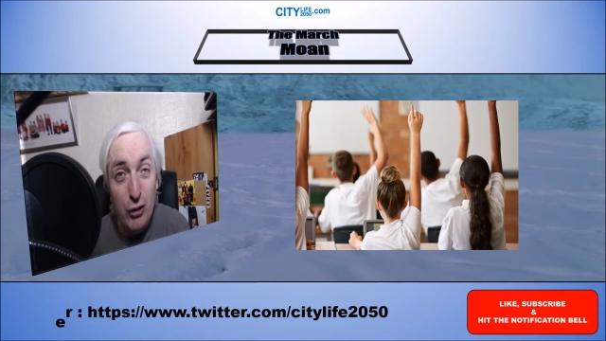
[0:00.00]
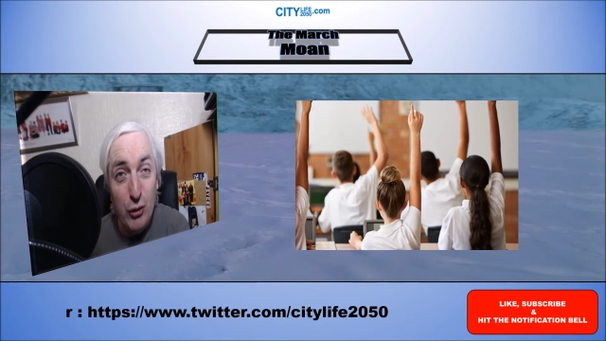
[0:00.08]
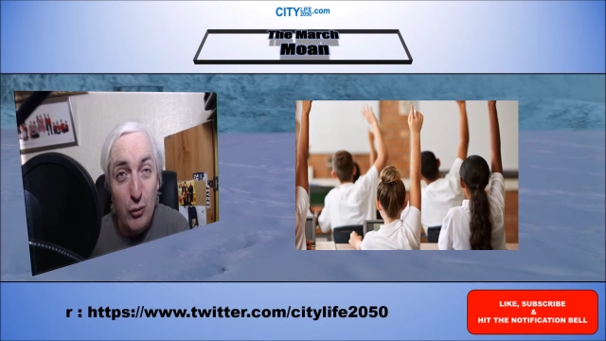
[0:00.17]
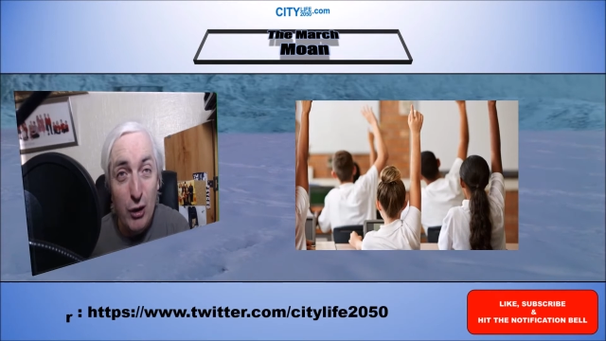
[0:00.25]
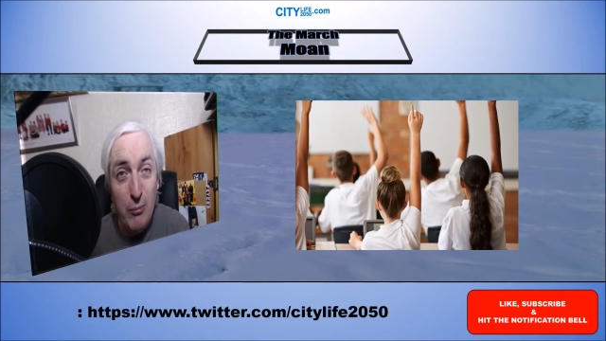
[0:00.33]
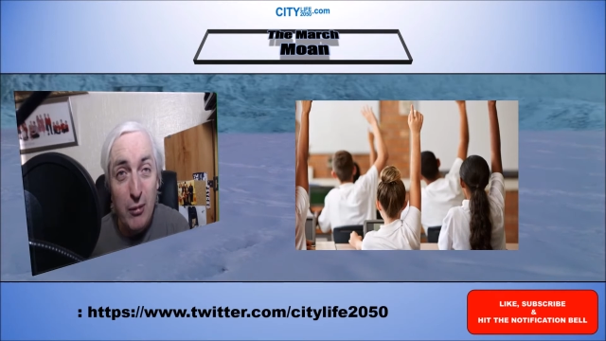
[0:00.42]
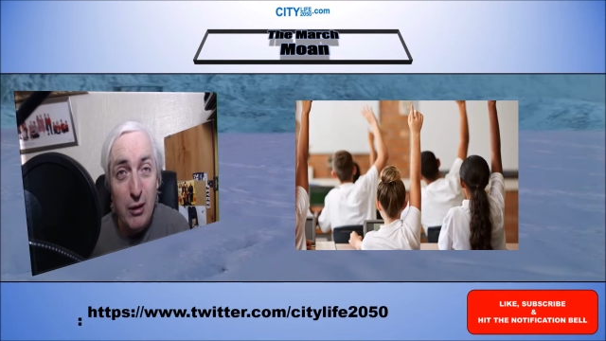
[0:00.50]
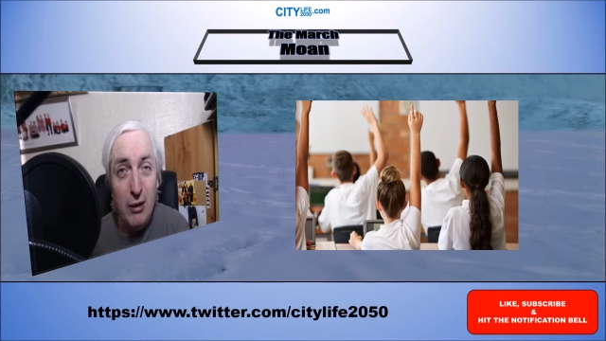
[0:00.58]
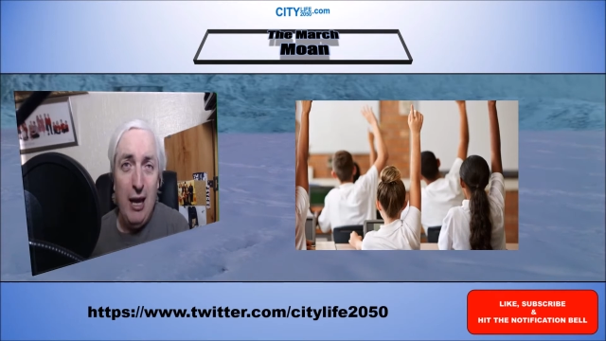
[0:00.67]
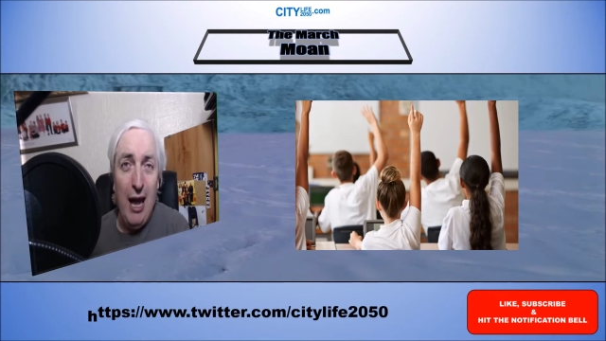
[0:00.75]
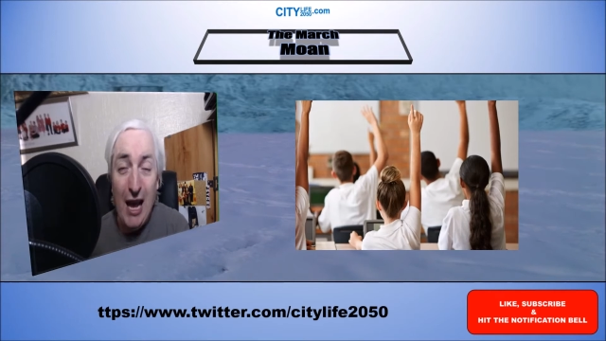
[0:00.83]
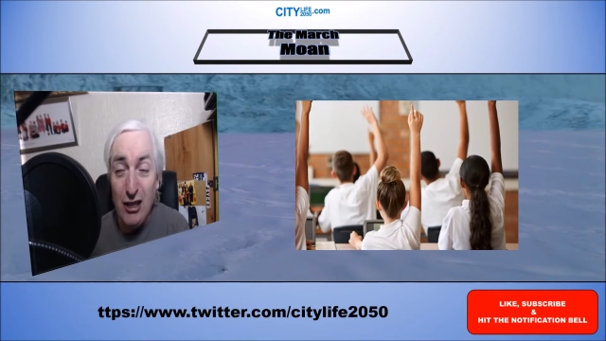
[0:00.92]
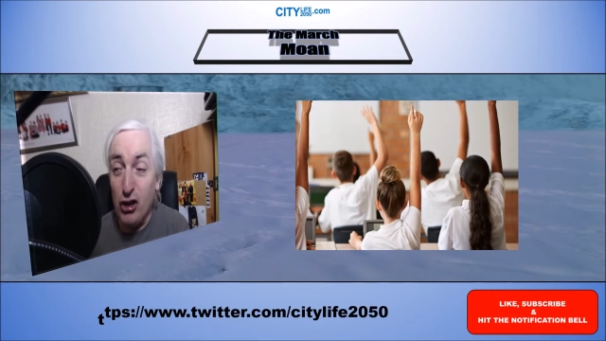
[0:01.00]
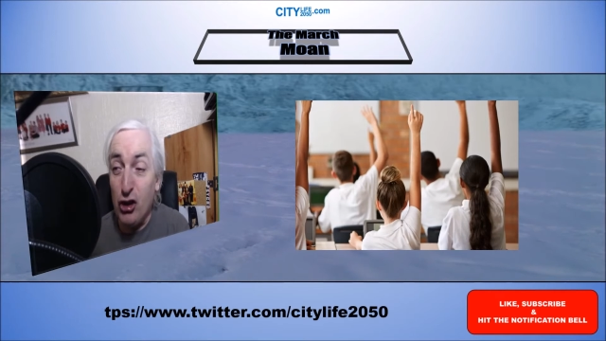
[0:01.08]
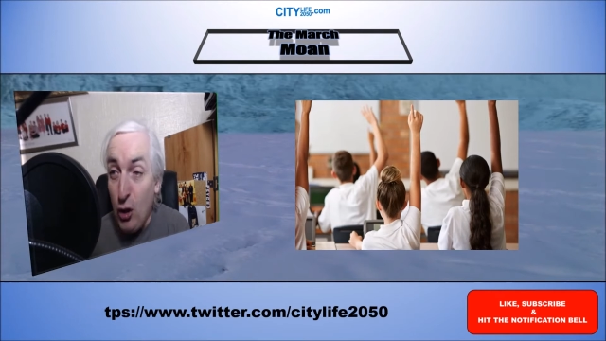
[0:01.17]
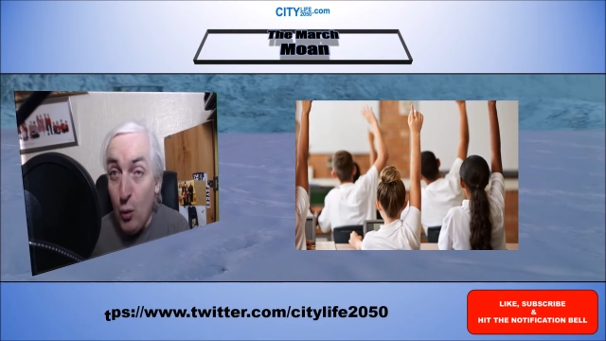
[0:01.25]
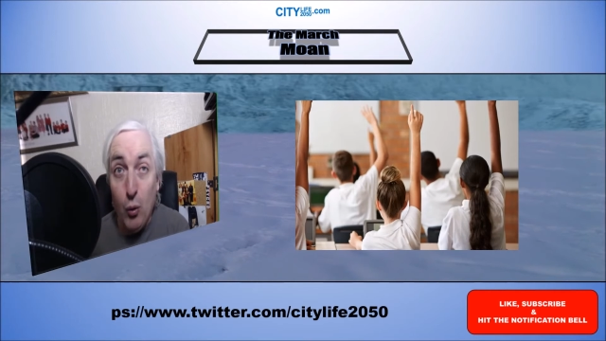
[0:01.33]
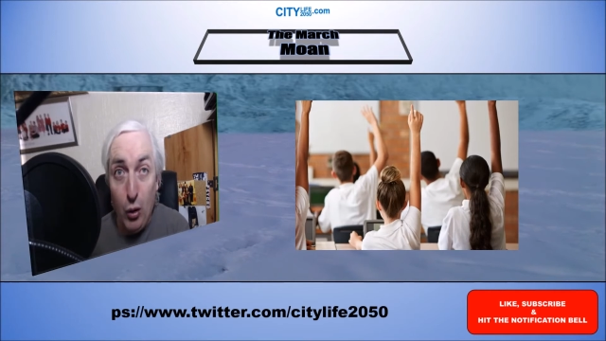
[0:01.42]
to them at
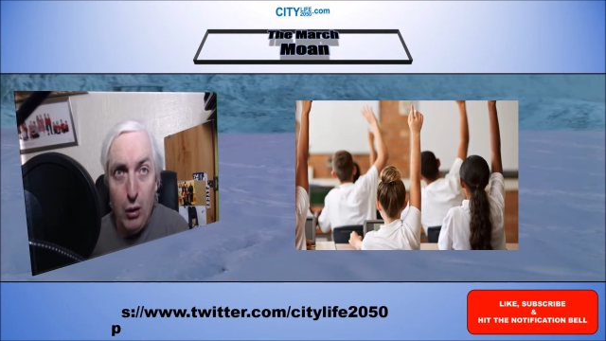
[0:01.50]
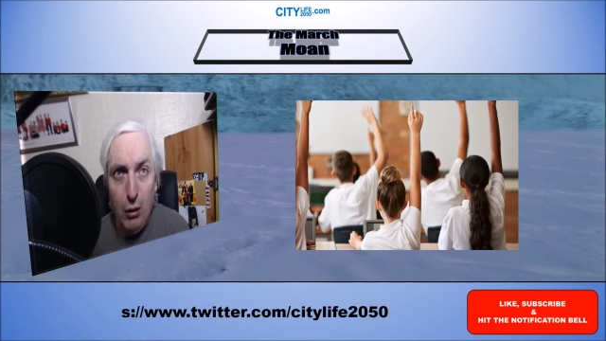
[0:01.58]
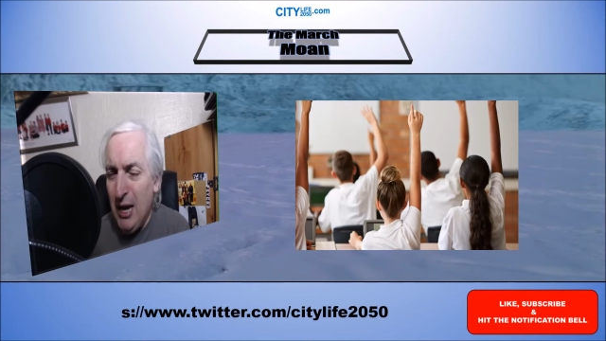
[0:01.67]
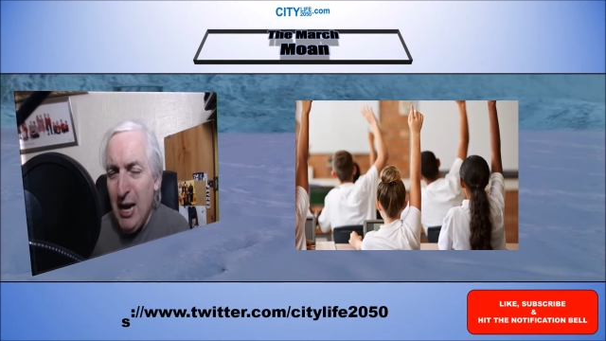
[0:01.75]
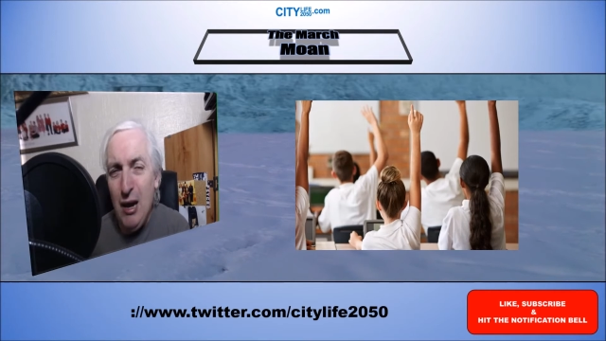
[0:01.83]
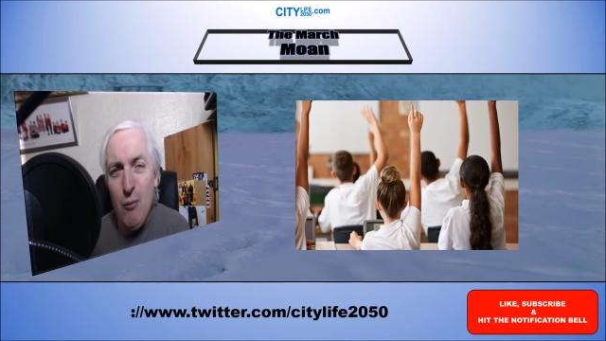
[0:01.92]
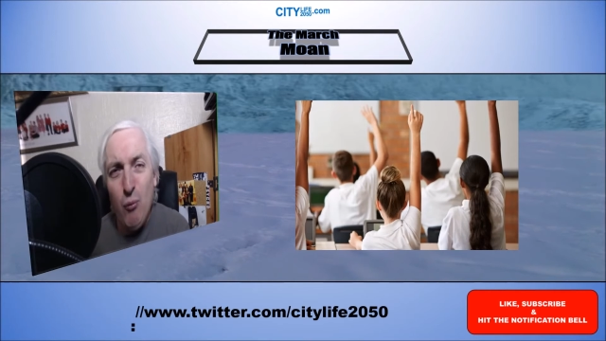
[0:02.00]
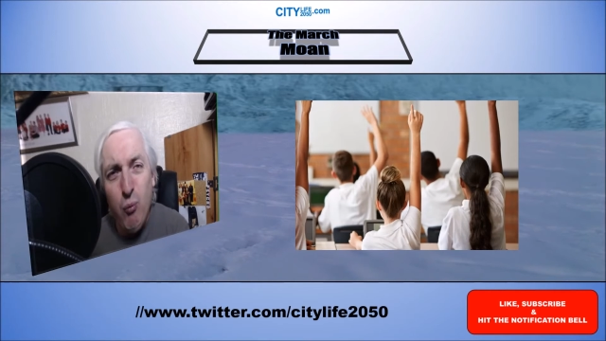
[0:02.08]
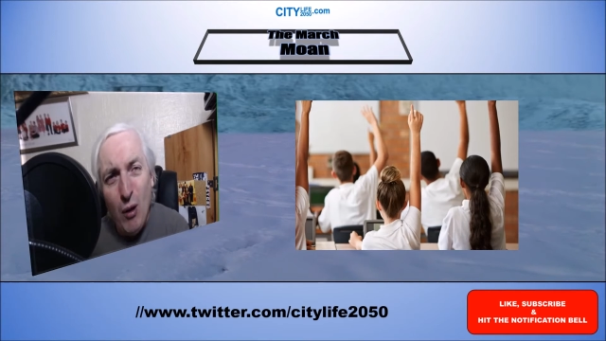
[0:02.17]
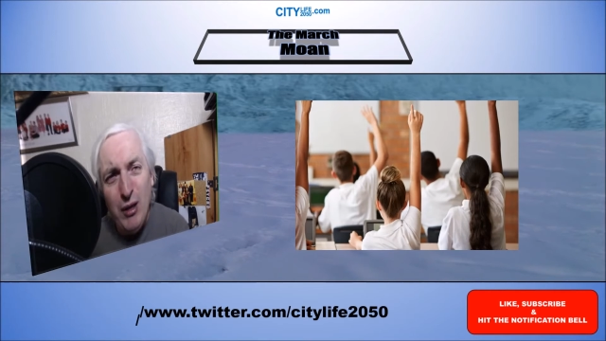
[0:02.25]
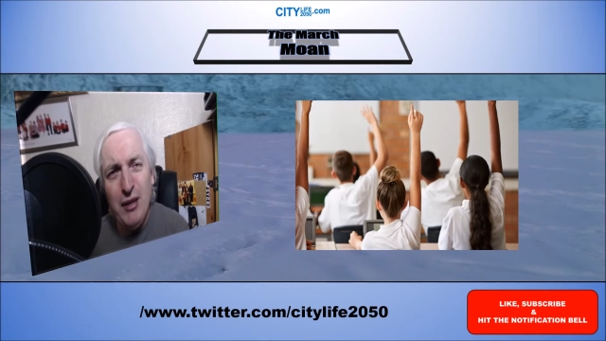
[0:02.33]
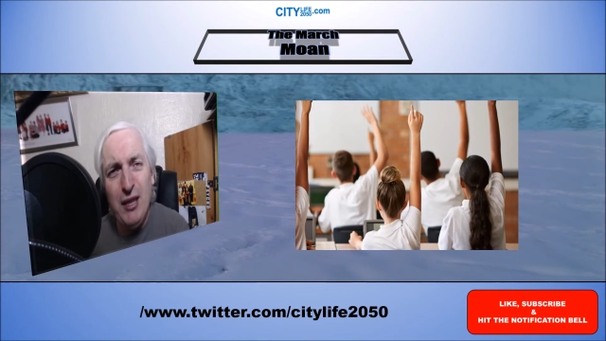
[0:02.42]
school. One